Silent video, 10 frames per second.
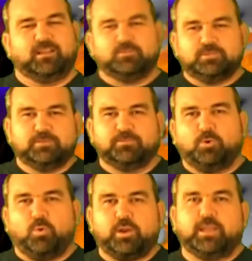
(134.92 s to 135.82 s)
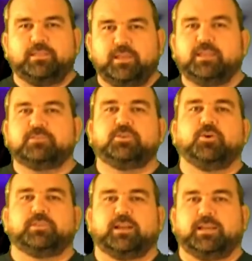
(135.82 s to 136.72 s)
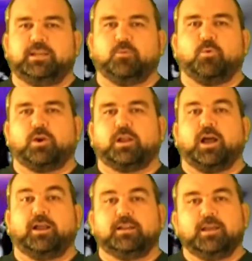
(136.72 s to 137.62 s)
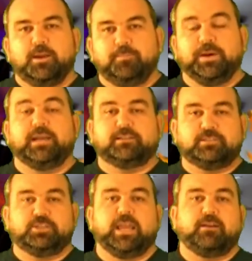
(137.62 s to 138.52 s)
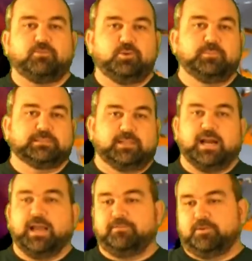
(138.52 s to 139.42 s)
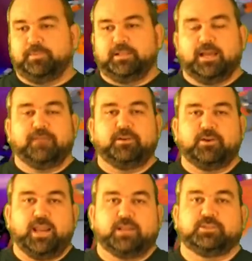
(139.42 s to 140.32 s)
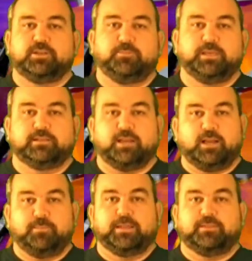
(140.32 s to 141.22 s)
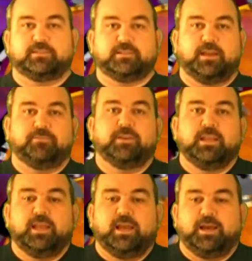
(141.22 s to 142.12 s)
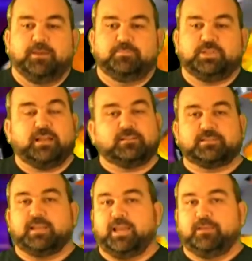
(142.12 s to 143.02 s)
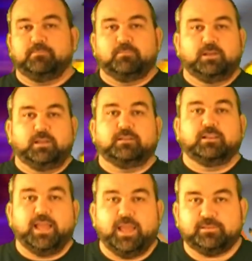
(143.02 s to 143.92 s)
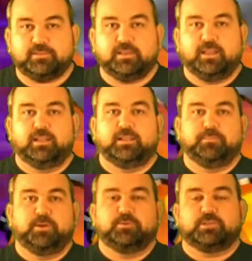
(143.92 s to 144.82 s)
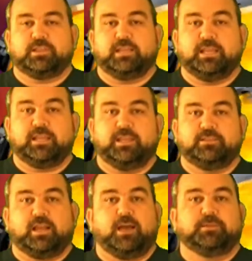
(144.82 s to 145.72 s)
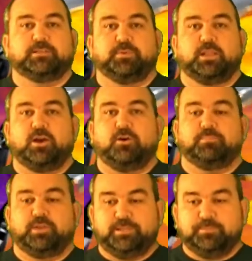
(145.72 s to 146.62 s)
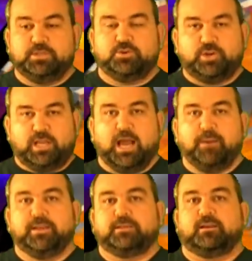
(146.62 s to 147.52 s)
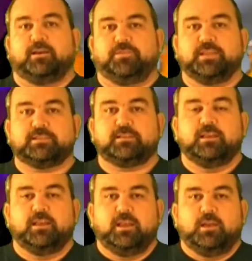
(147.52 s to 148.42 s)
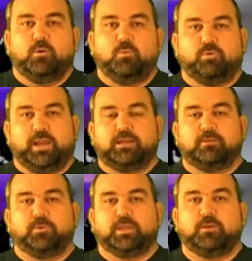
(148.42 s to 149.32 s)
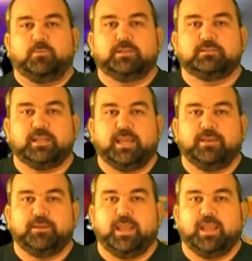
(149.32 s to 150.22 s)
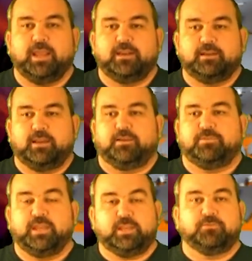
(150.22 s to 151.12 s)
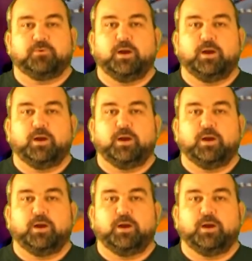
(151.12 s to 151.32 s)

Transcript: there's some quirky things to it that I need to work on, but it's a chat room, it's live, it'll be live interaction and we can talk about this stuff. Um, check out the site nonetheless. Uh, let me know what you think in the comments below and please be sure to comment on this random Wiki Wednesday and uh, thank you for